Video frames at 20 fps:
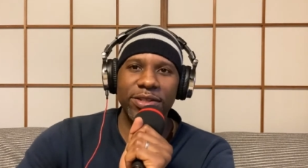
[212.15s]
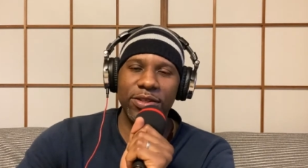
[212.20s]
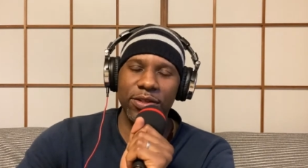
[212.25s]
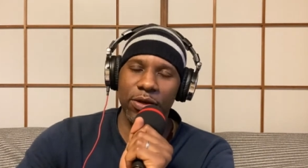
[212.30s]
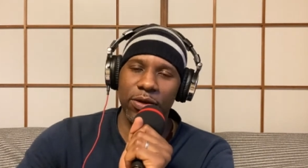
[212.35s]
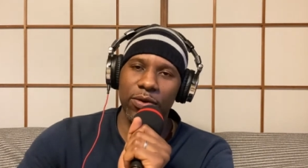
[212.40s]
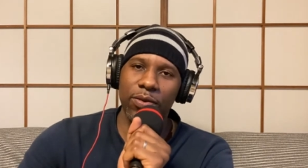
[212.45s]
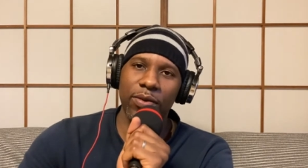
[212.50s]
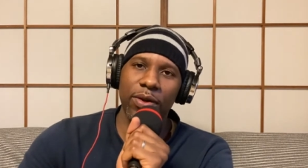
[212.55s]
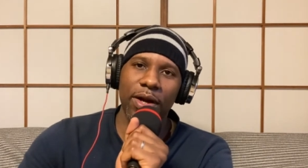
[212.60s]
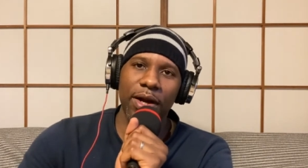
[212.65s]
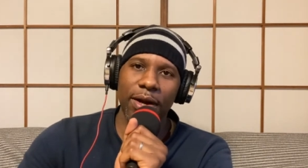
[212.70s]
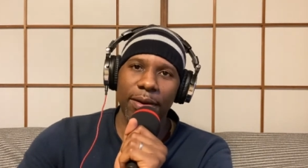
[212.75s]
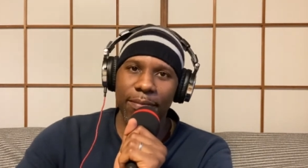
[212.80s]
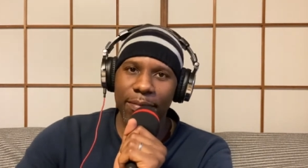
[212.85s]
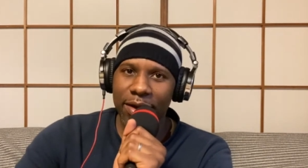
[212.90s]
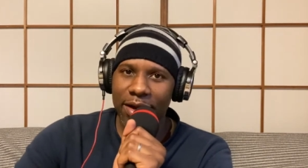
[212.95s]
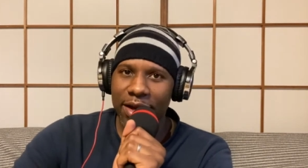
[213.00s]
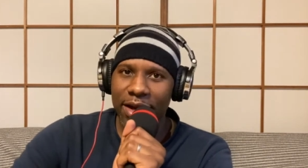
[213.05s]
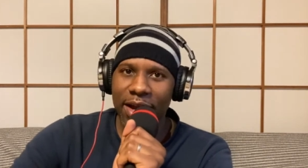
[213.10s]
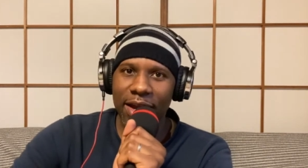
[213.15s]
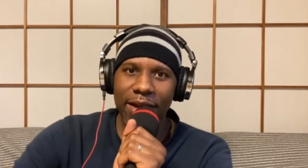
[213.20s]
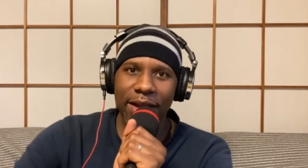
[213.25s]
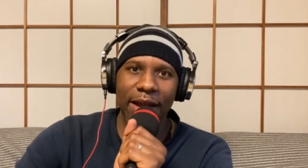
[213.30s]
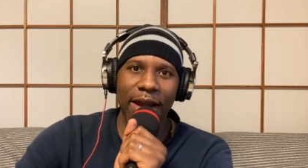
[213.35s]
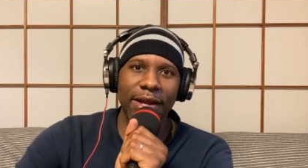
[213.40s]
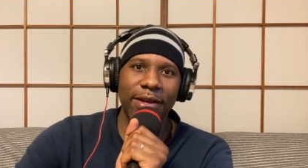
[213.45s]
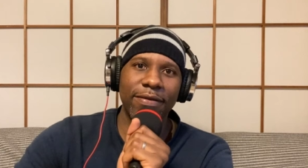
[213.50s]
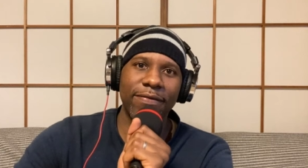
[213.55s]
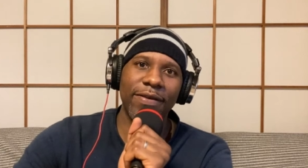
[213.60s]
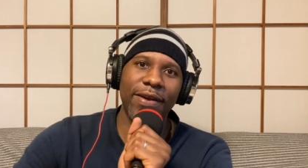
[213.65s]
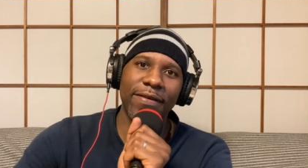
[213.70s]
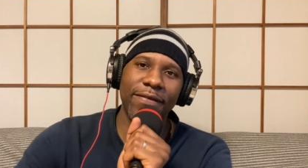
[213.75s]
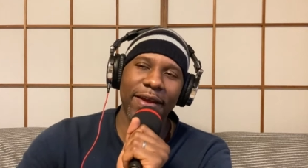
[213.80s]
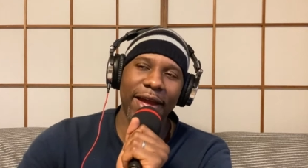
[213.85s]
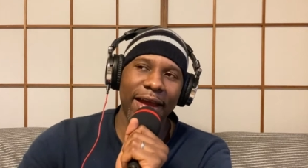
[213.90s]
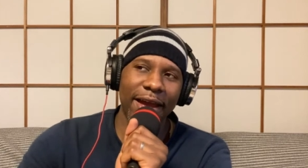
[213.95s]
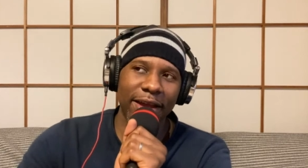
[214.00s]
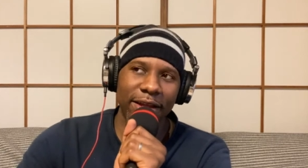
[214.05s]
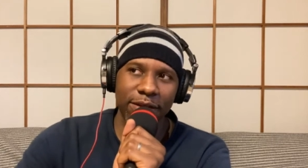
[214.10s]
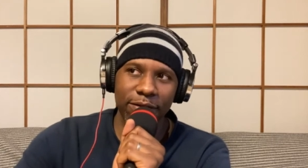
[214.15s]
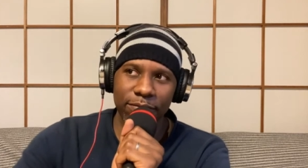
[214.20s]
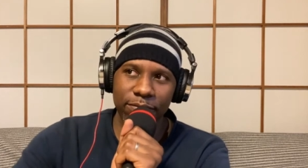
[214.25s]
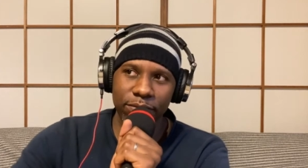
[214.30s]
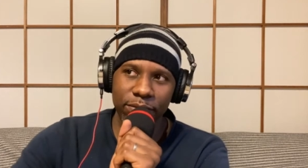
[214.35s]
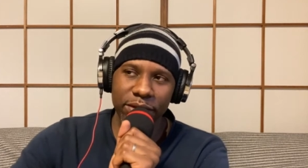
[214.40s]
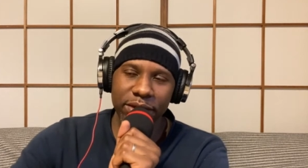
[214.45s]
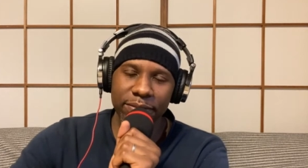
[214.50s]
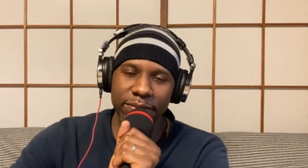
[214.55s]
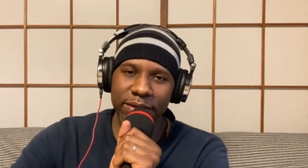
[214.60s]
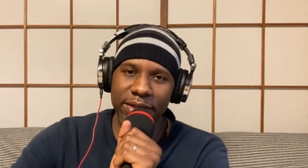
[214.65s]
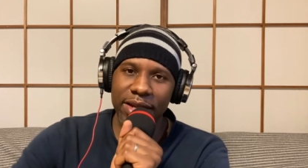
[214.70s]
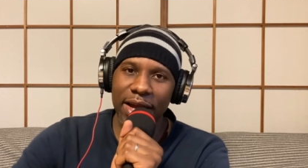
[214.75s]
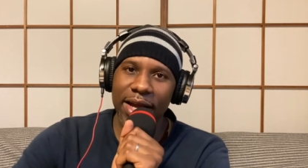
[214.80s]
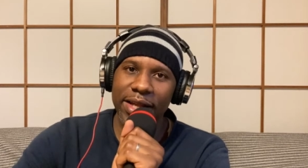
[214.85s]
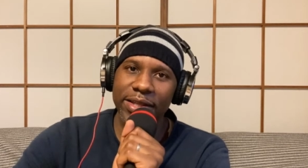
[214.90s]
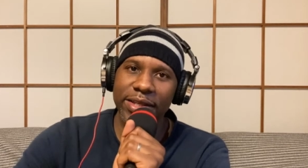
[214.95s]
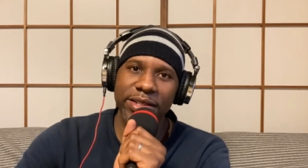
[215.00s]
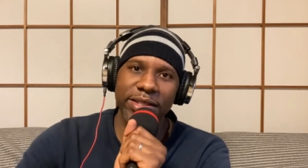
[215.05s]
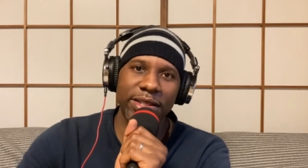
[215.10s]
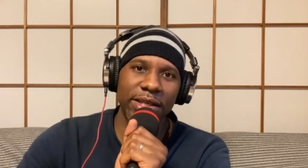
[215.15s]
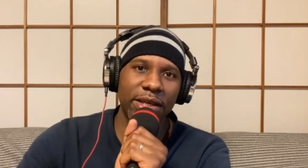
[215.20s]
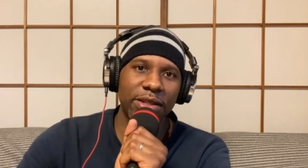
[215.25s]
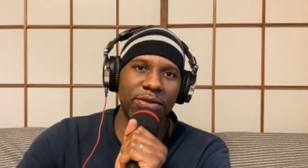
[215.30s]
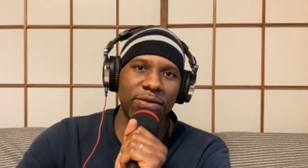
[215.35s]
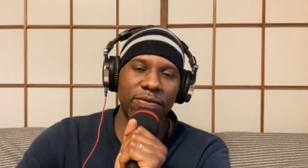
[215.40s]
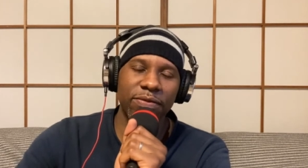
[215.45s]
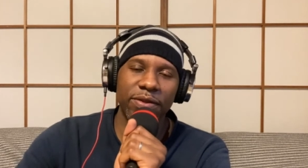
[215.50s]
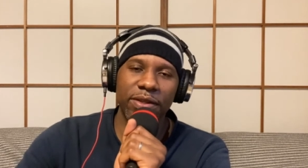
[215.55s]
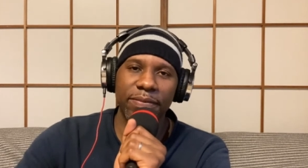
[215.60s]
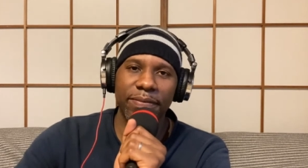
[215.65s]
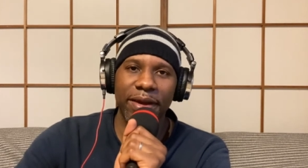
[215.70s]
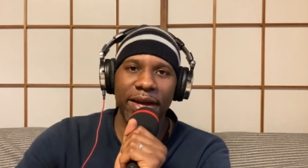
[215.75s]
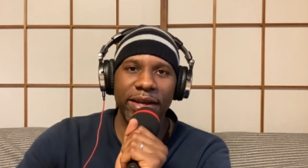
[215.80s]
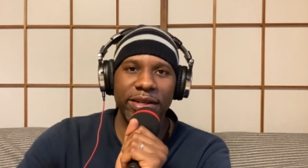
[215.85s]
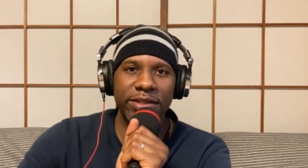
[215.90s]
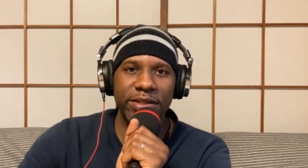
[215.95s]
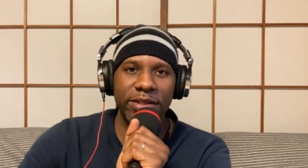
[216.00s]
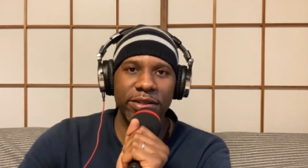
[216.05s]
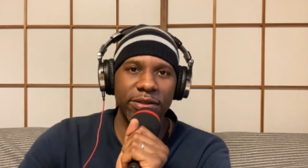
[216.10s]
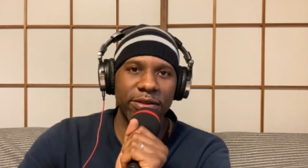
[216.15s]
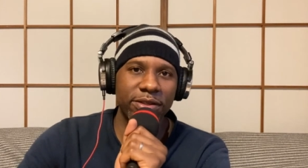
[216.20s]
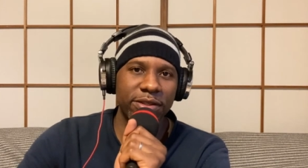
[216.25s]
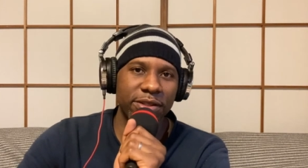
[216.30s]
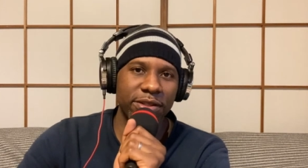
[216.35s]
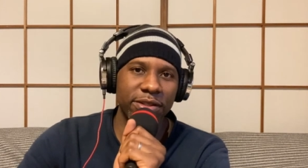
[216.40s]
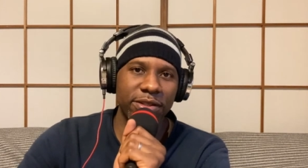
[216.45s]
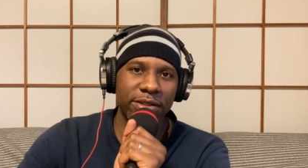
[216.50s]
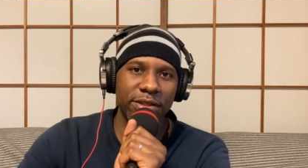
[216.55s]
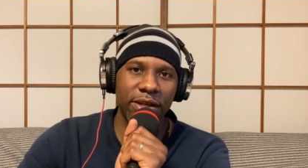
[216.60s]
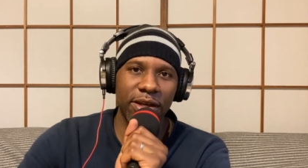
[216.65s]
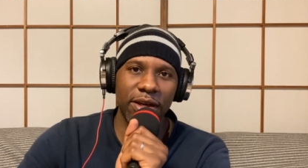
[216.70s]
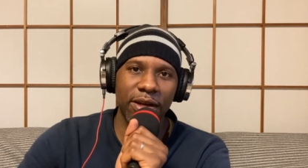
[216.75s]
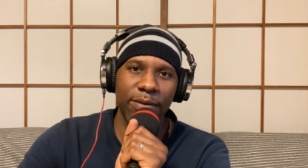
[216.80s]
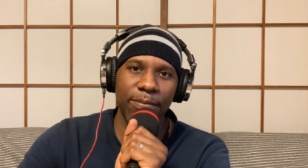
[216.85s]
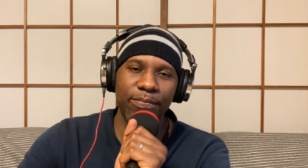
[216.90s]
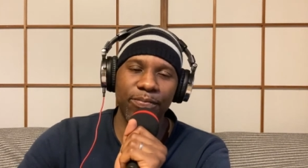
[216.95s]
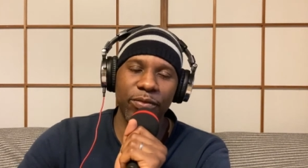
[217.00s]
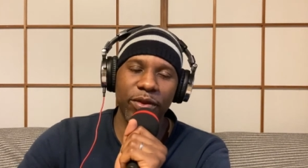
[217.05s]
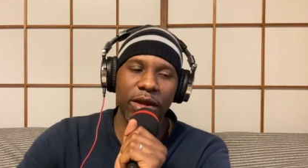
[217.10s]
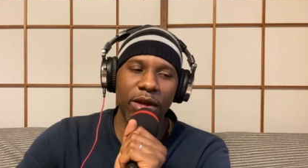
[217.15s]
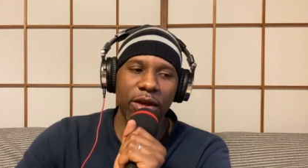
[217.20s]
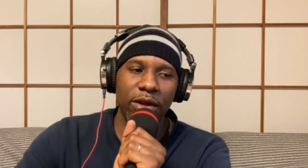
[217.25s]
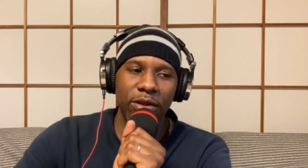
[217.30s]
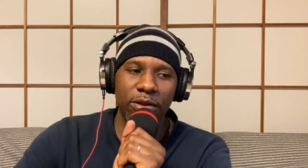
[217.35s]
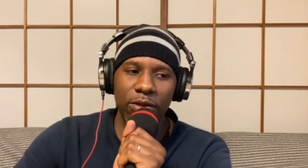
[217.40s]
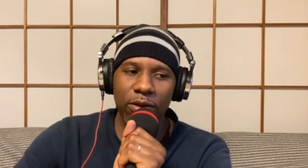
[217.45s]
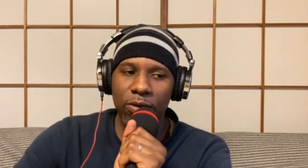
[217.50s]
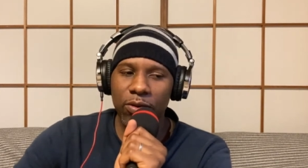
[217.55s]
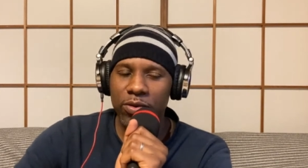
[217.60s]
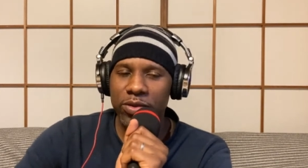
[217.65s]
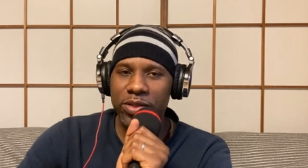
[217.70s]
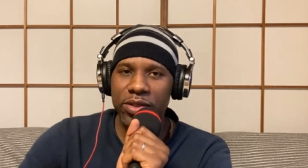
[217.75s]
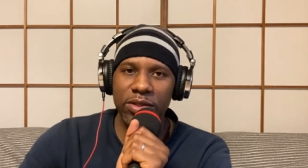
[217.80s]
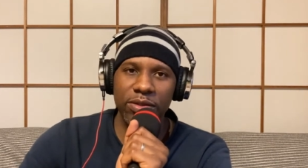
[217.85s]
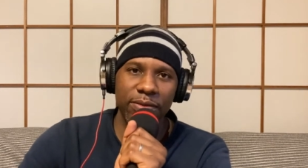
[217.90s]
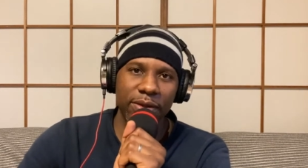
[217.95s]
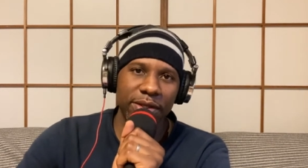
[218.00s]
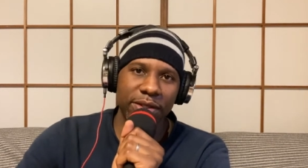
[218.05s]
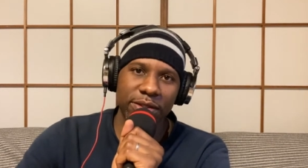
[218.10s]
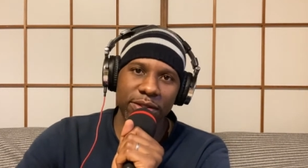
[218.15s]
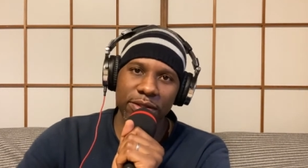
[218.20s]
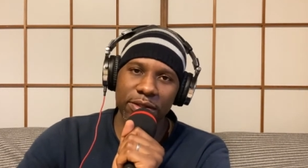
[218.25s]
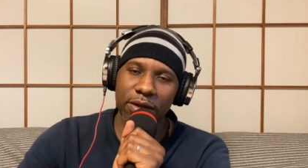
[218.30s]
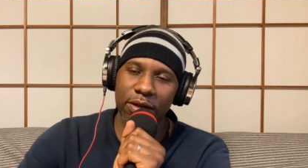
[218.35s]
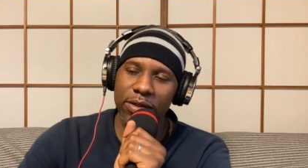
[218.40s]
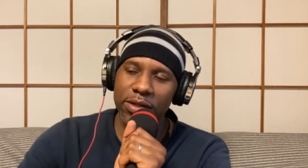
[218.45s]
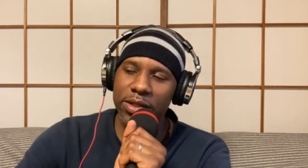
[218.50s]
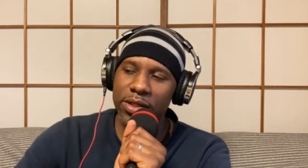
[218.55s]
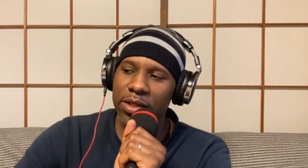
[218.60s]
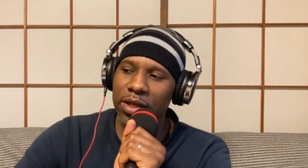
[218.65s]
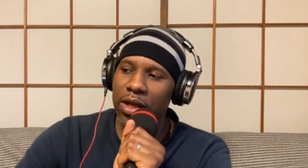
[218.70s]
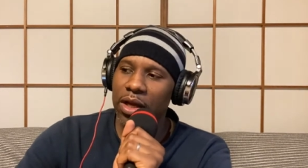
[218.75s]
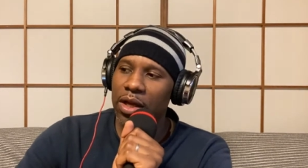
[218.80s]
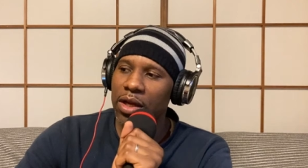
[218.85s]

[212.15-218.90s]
I kind of have had a pretty monotonous schedule for the past year since the whole situation started.